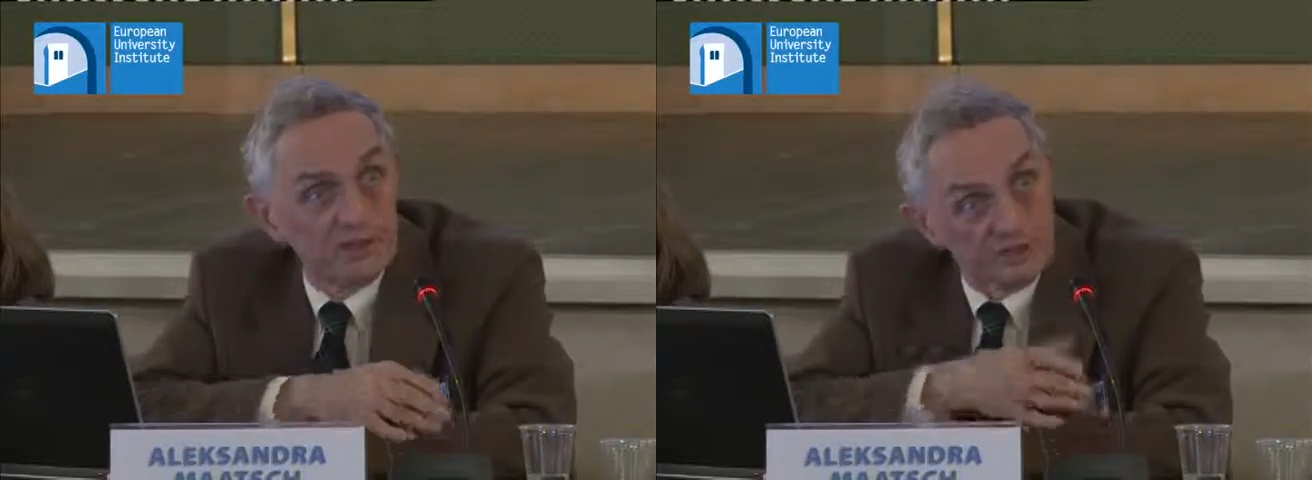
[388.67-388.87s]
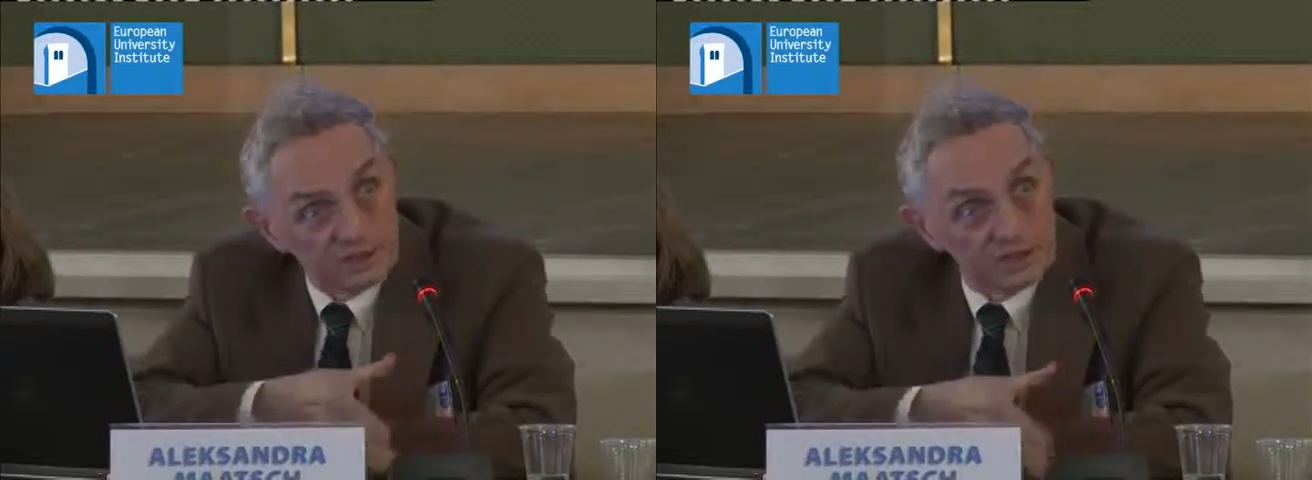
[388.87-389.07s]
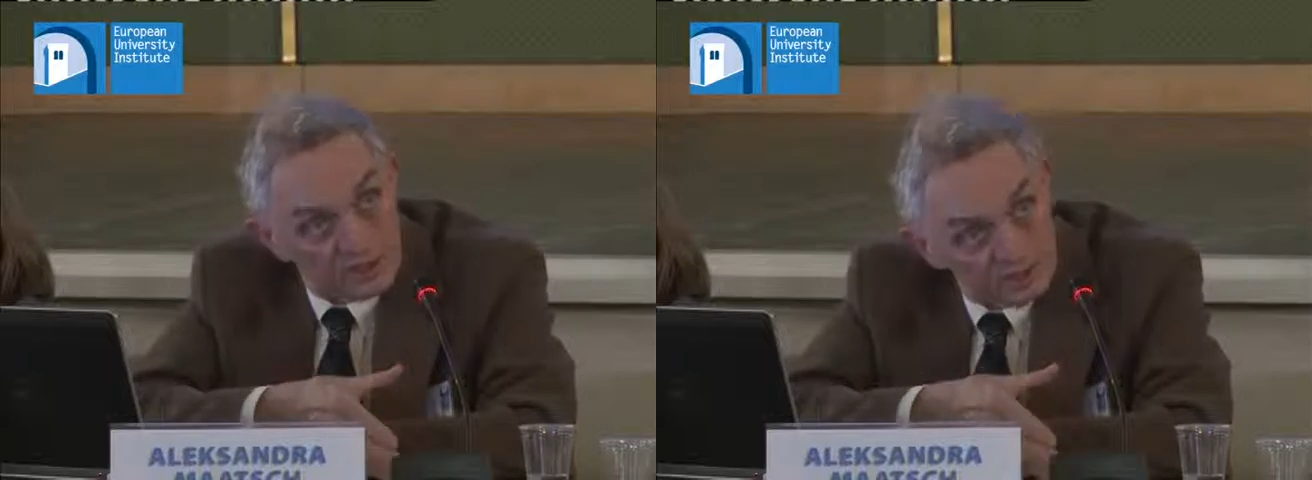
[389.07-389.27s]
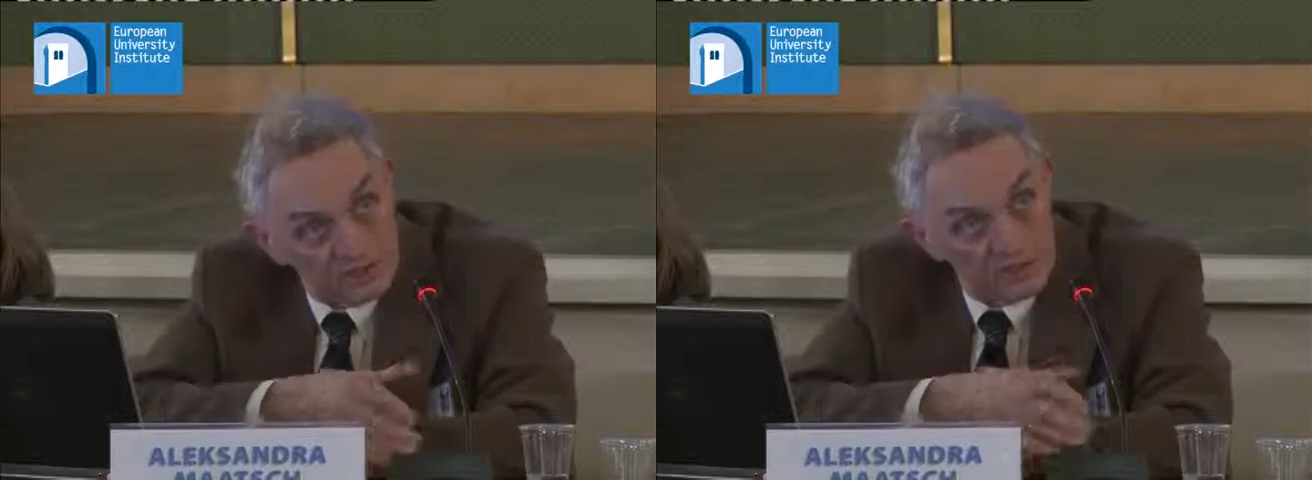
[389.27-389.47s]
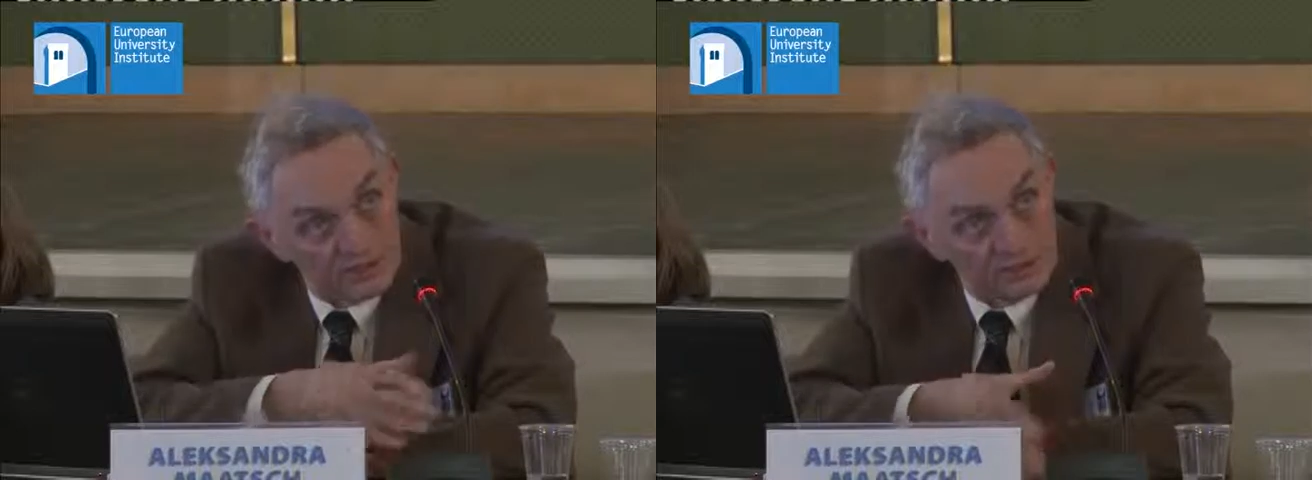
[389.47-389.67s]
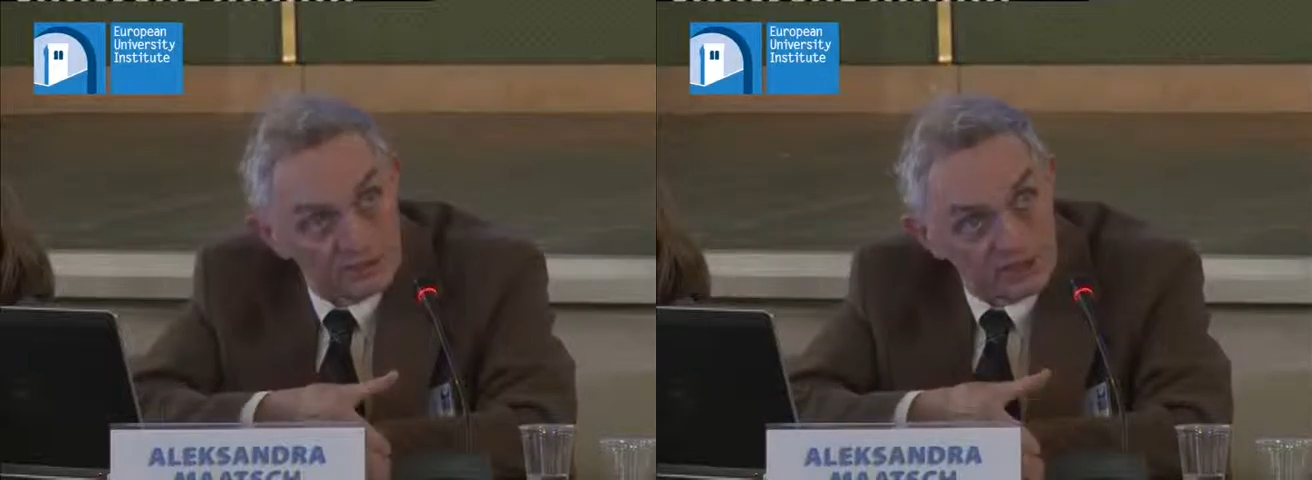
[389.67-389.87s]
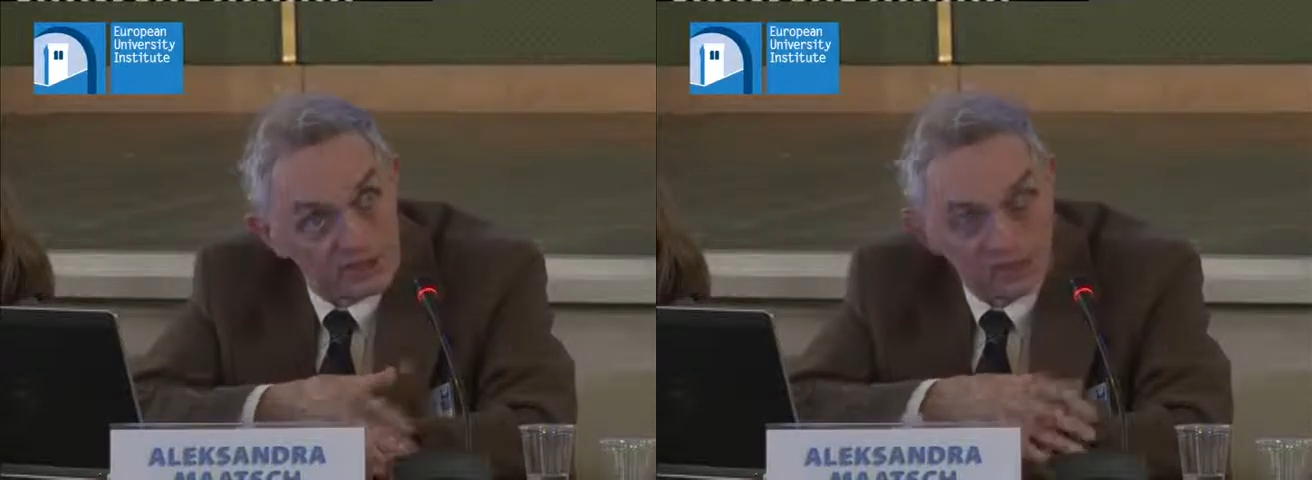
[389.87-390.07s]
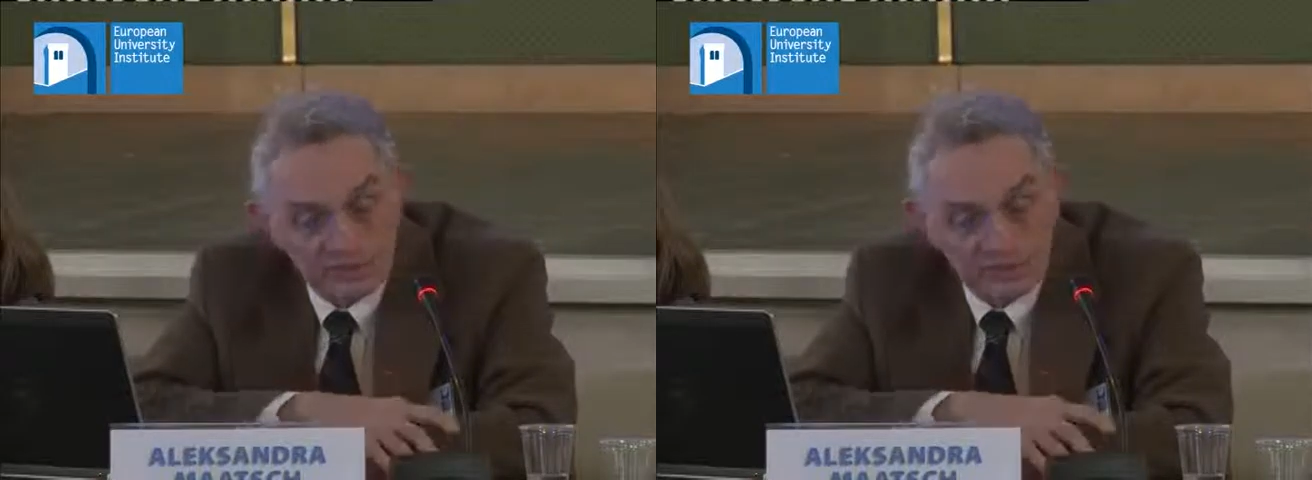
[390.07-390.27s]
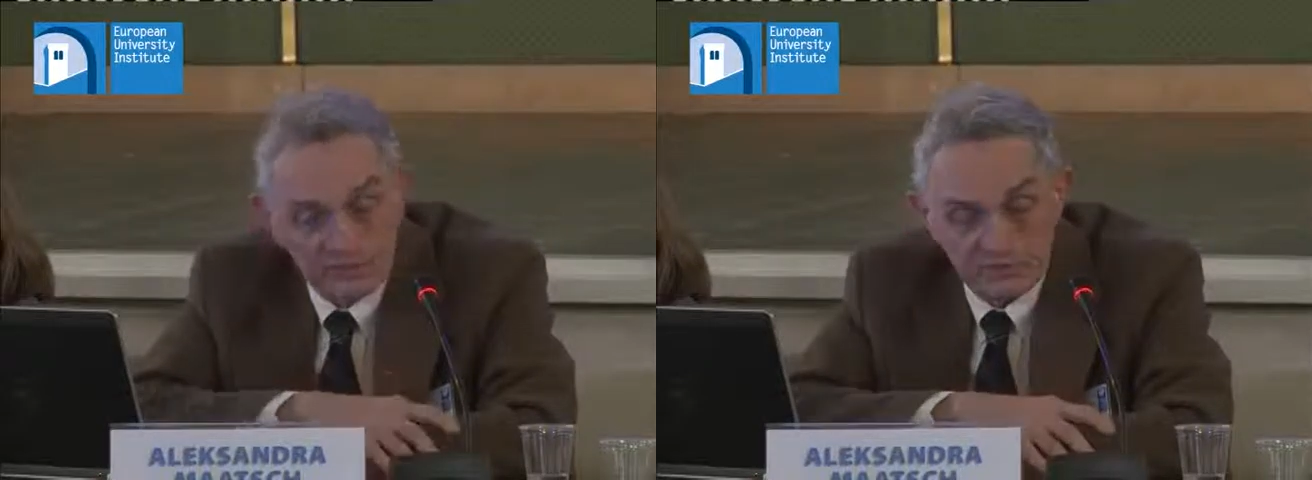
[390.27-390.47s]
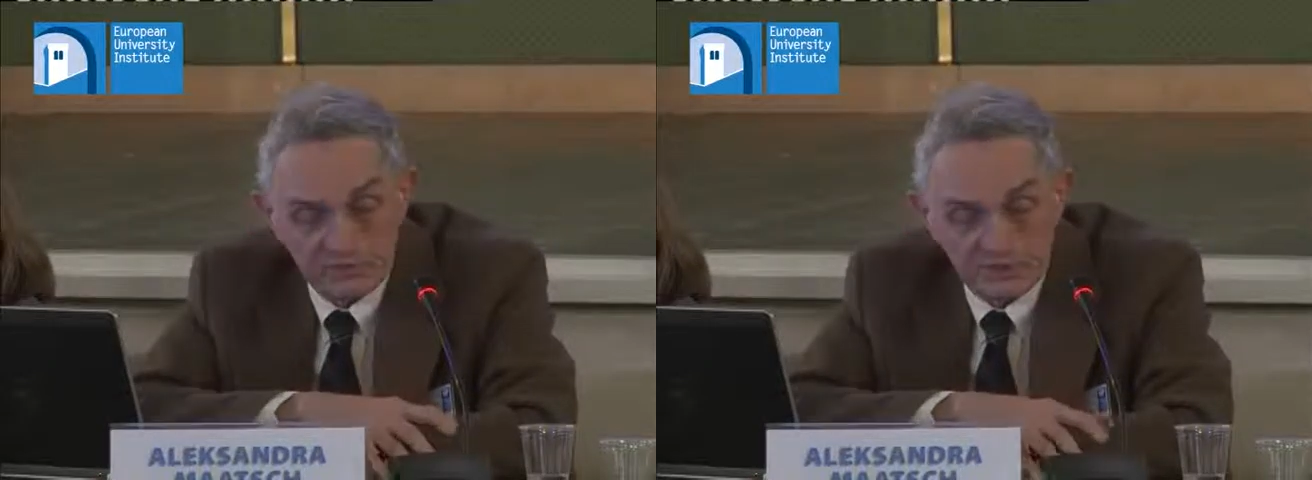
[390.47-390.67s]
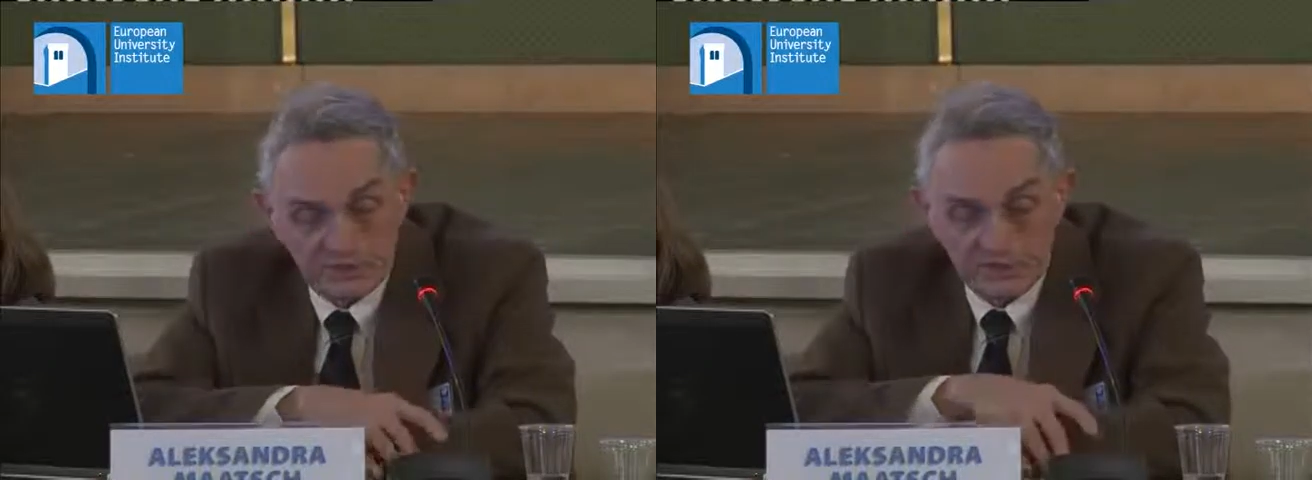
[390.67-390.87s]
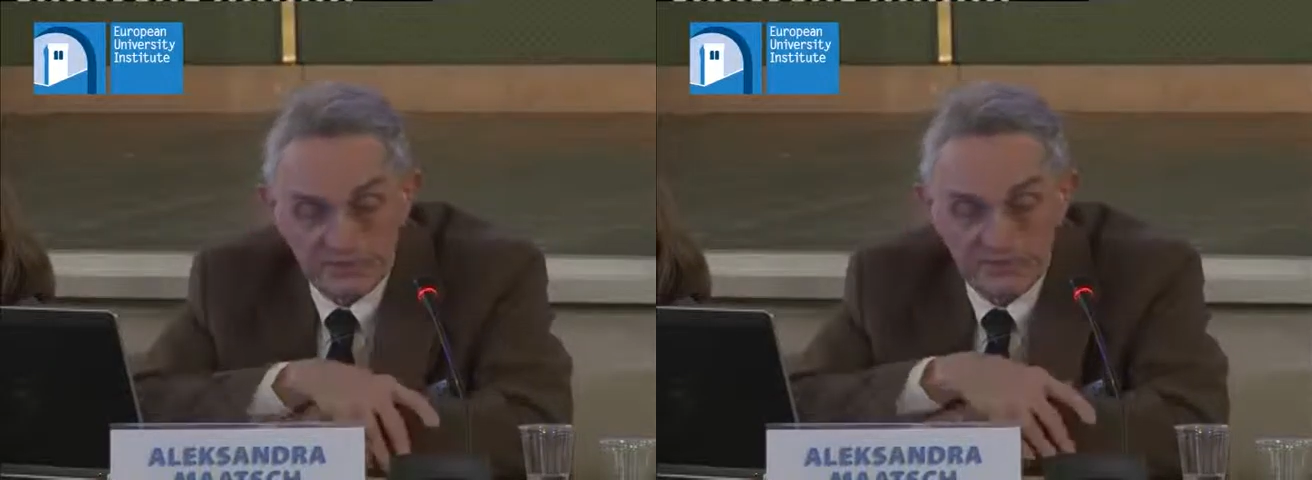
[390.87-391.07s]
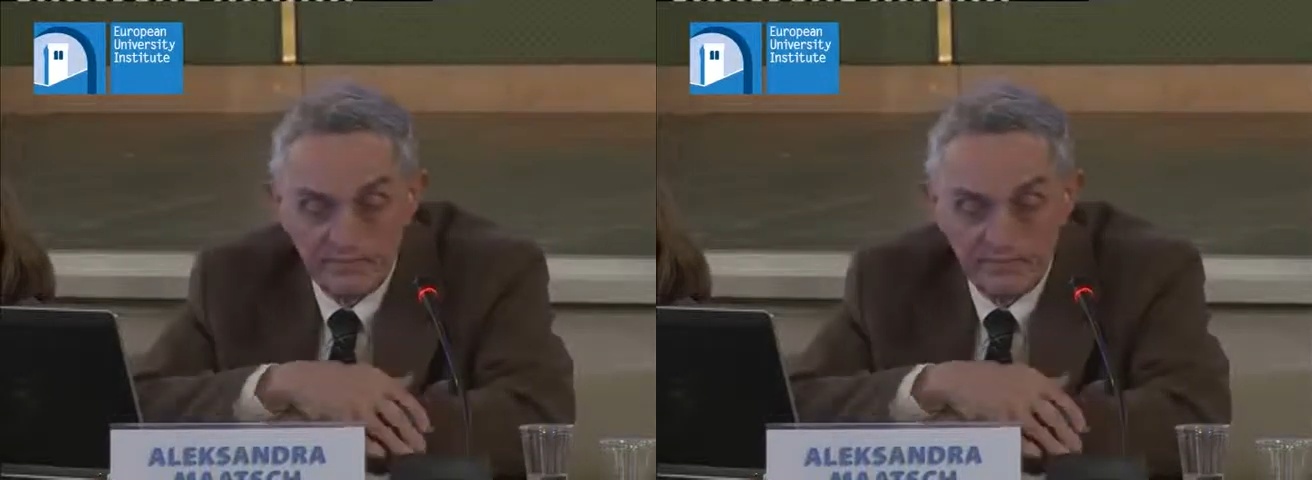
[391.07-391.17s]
which clearly will be a central function